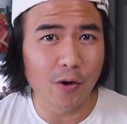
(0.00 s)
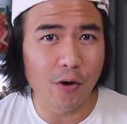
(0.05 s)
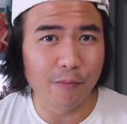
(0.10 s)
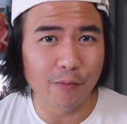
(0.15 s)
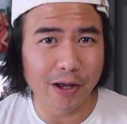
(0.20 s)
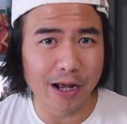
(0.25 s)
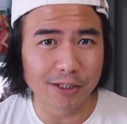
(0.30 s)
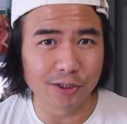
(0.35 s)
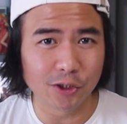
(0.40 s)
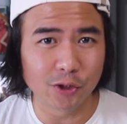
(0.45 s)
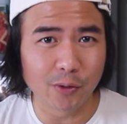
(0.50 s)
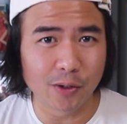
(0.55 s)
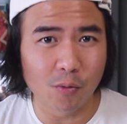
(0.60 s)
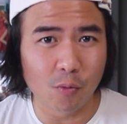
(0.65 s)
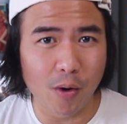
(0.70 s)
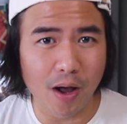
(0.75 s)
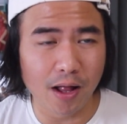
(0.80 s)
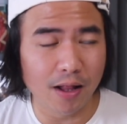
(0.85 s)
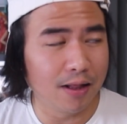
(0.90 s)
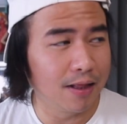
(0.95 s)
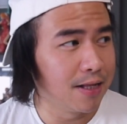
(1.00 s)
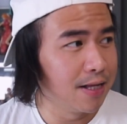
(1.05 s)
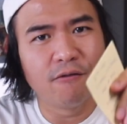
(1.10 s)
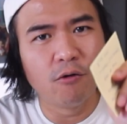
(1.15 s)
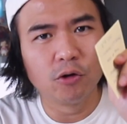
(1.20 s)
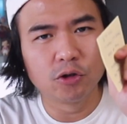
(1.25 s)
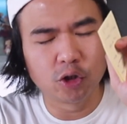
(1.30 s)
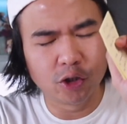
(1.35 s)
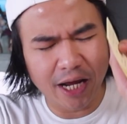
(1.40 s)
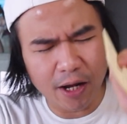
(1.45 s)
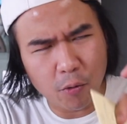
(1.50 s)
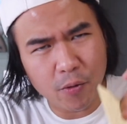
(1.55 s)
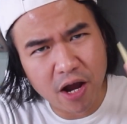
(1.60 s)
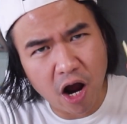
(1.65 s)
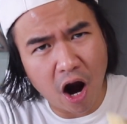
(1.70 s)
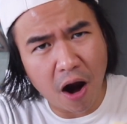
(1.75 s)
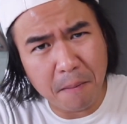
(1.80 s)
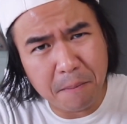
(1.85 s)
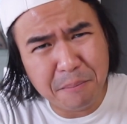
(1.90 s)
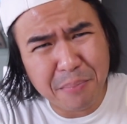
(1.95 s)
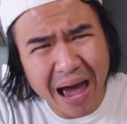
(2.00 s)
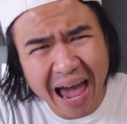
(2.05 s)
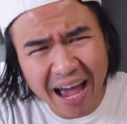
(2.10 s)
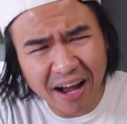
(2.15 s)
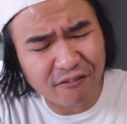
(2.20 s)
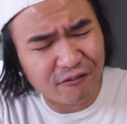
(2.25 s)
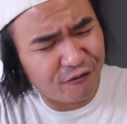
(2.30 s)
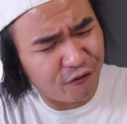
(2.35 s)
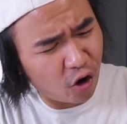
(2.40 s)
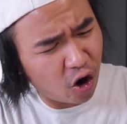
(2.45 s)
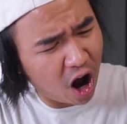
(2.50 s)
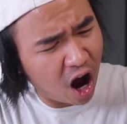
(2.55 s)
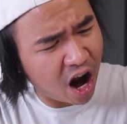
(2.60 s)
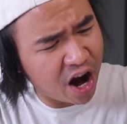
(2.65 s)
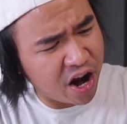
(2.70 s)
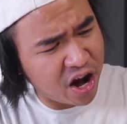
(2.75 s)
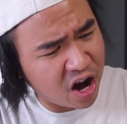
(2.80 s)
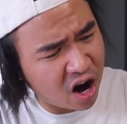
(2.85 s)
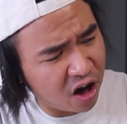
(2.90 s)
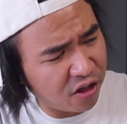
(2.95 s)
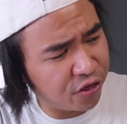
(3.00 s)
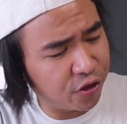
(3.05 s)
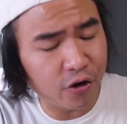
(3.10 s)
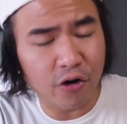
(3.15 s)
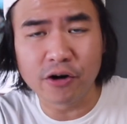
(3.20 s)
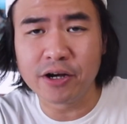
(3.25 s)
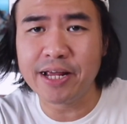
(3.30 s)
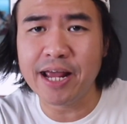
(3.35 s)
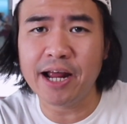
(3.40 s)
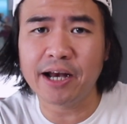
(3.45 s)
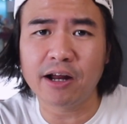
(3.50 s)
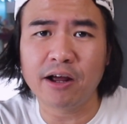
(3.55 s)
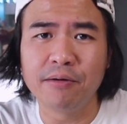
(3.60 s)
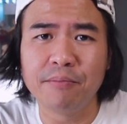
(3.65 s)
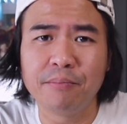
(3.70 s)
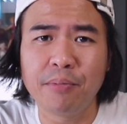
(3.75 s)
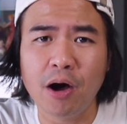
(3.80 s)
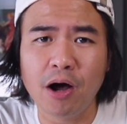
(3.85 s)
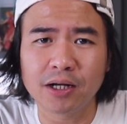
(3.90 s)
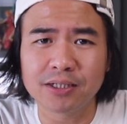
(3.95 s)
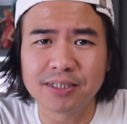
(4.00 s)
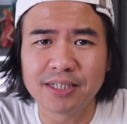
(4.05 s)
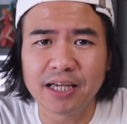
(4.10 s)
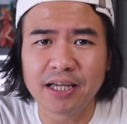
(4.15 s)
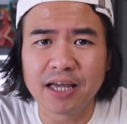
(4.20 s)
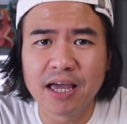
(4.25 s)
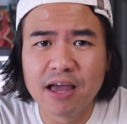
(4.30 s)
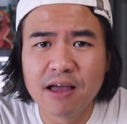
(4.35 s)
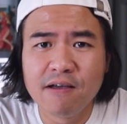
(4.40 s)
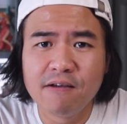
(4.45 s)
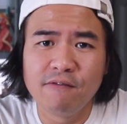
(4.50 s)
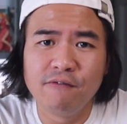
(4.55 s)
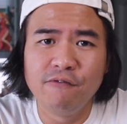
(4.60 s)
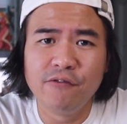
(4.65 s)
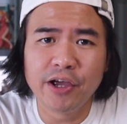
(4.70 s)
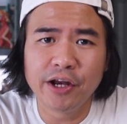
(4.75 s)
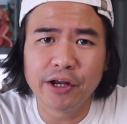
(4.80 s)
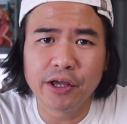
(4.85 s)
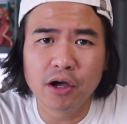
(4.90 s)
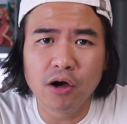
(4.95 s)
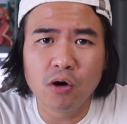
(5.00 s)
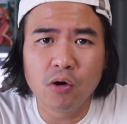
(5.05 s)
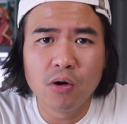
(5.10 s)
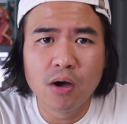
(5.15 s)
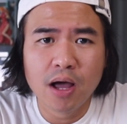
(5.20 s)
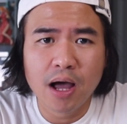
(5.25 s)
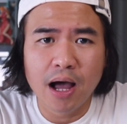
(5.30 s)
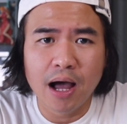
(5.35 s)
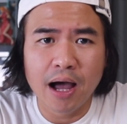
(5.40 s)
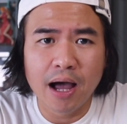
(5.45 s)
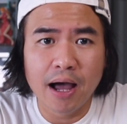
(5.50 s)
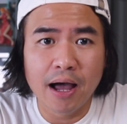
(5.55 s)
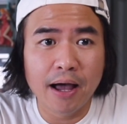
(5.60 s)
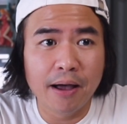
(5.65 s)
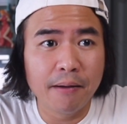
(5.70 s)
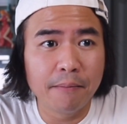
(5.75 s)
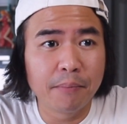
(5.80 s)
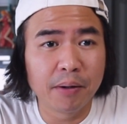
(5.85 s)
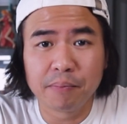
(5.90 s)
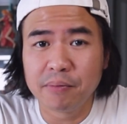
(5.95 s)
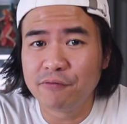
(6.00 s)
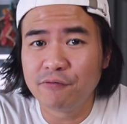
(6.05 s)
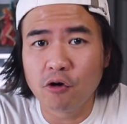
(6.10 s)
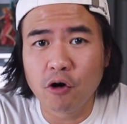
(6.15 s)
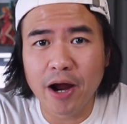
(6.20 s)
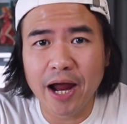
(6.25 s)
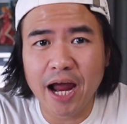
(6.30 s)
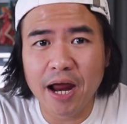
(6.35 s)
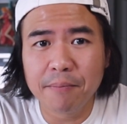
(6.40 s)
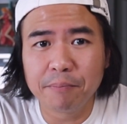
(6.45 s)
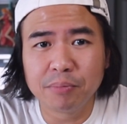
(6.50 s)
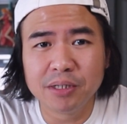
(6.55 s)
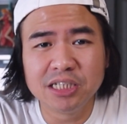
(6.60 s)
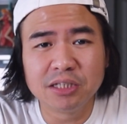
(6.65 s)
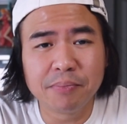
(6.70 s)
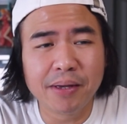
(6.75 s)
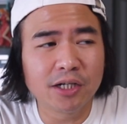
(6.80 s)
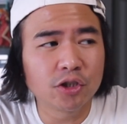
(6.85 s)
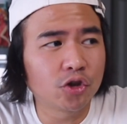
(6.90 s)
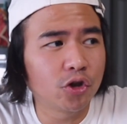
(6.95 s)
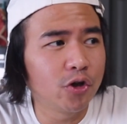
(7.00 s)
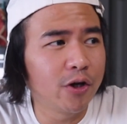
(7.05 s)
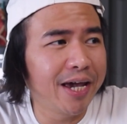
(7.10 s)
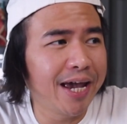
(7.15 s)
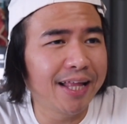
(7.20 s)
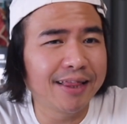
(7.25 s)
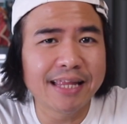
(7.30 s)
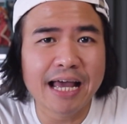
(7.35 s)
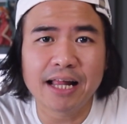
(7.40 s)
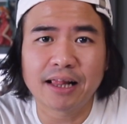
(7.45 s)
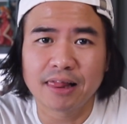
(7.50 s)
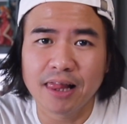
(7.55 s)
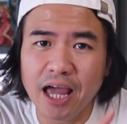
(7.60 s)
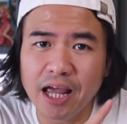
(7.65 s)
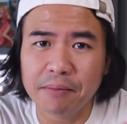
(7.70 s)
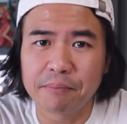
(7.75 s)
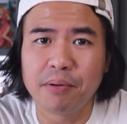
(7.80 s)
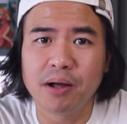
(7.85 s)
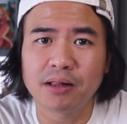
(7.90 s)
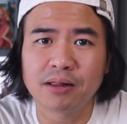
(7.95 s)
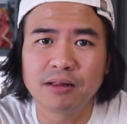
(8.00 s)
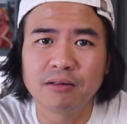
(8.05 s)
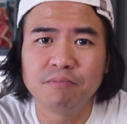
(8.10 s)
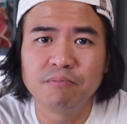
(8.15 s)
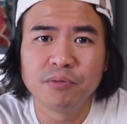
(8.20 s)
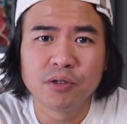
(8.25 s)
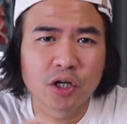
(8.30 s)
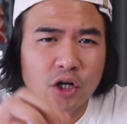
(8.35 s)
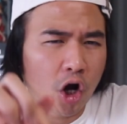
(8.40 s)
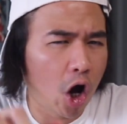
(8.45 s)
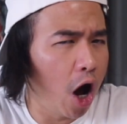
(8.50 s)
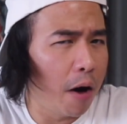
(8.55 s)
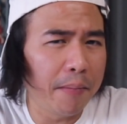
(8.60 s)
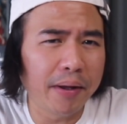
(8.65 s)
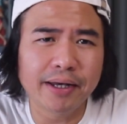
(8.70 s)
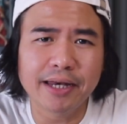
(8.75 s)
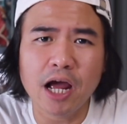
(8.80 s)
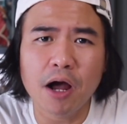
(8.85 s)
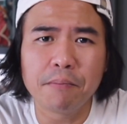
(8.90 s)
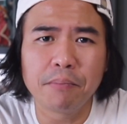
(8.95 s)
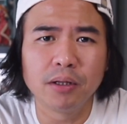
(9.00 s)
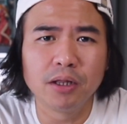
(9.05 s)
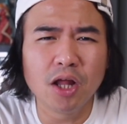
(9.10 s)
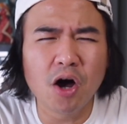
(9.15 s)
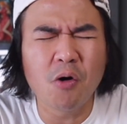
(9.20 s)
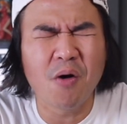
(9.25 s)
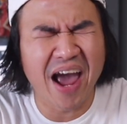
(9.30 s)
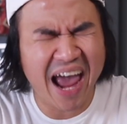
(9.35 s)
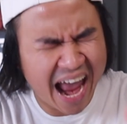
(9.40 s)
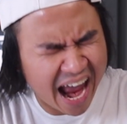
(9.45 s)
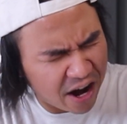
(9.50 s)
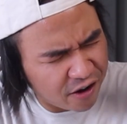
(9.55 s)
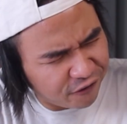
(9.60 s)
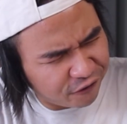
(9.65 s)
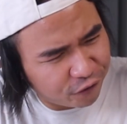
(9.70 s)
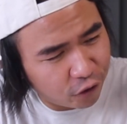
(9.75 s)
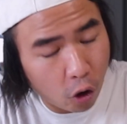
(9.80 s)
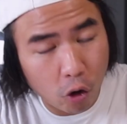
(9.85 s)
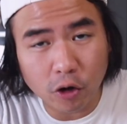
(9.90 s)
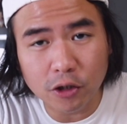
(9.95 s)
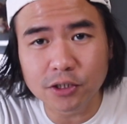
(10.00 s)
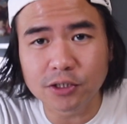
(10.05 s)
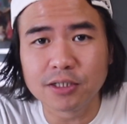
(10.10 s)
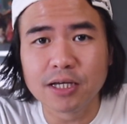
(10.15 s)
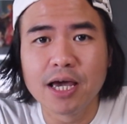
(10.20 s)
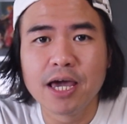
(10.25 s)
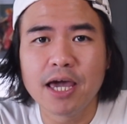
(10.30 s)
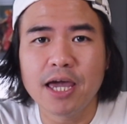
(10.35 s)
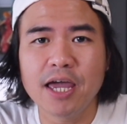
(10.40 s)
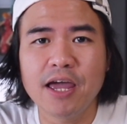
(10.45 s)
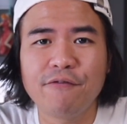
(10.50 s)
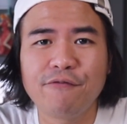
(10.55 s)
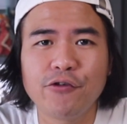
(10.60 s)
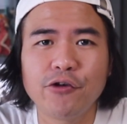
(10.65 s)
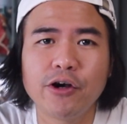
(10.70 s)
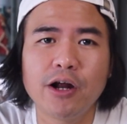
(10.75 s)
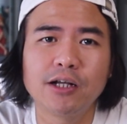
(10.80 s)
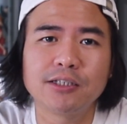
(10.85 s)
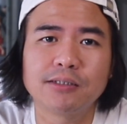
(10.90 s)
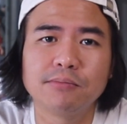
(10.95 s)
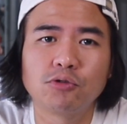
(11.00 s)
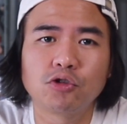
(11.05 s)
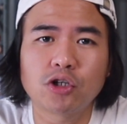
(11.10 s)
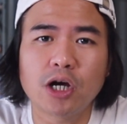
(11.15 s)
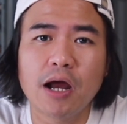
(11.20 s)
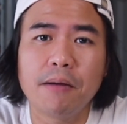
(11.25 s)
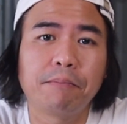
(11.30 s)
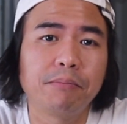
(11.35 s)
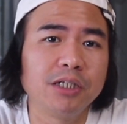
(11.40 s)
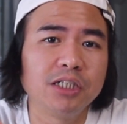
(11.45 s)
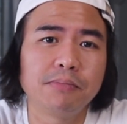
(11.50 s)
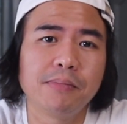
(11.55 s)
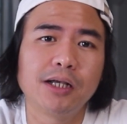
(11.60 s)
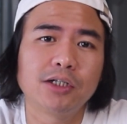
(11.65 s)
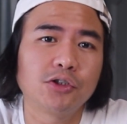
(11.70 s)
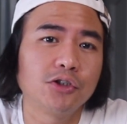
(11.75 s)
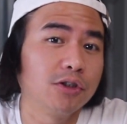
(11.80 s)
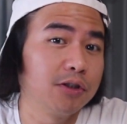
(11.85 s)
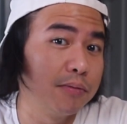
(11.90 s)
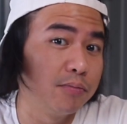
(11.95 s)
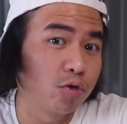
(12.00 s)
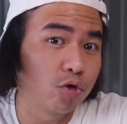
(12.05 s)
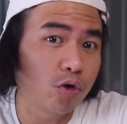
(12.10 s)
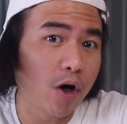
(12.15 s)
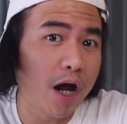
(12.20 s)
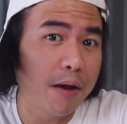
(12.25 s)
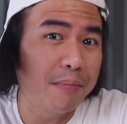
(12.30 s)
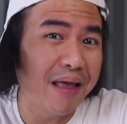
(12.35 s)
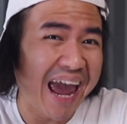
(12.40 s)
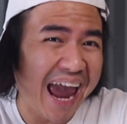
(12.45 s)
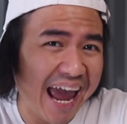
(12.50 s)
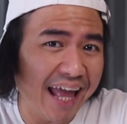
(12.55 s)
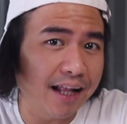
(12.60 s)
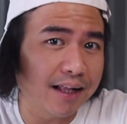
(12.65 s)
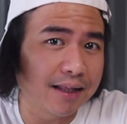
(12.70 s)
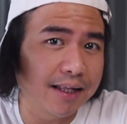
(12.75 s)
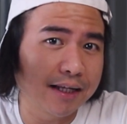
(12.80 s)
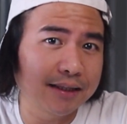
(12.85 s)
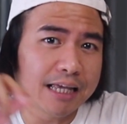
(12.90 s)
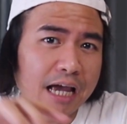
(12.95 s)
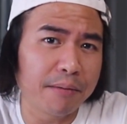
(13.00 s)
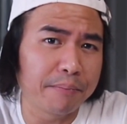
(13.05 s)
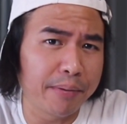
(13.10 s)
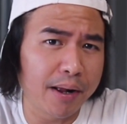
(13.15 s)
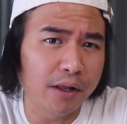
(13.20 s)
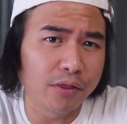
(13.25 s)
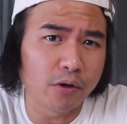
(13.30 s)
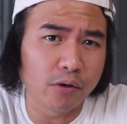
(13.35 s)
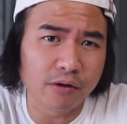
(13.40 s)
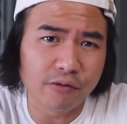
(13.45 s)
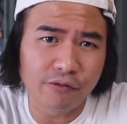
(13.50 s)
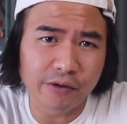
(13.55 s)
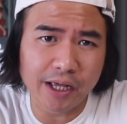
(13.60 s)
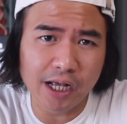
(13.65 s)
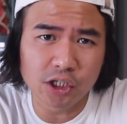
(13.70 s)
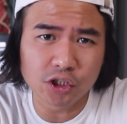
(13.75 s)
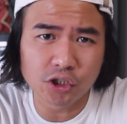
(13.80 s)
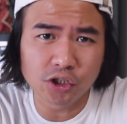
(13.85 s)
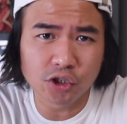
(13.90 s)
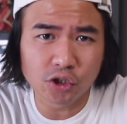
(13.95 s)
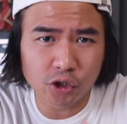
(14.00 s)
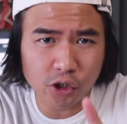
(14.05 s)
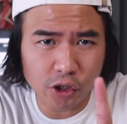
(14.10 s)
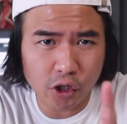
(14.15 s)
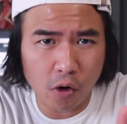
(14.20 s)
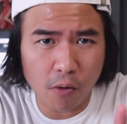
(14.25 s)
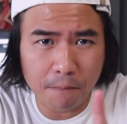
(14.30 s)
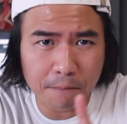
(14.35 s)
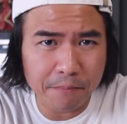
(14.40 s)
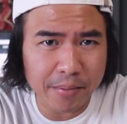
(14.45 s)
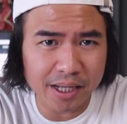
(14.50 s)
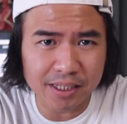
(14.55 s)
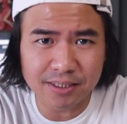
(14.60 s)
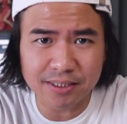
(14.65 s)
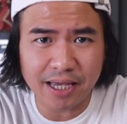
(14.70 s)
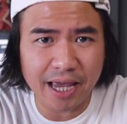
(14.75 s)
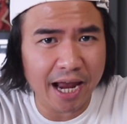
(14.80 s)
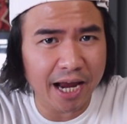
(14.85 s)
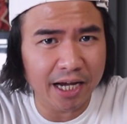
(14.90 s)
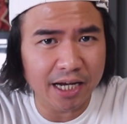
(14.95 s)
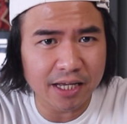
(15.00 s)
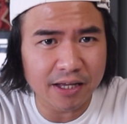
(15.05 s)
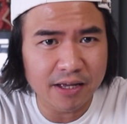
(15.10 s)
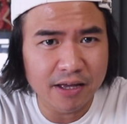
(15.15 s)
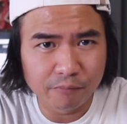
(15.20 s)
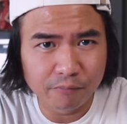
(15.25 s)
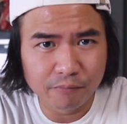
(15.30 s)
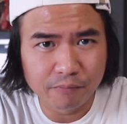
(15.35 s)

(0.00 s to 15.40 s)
Hope you guys are doing well. Today we are back for another yet unboxing video. But beforehand, please make sure you hit that like button, comment down below, and of course, if you're not subscribed, please make sure you subscribe and click that bell notification so you don't miss any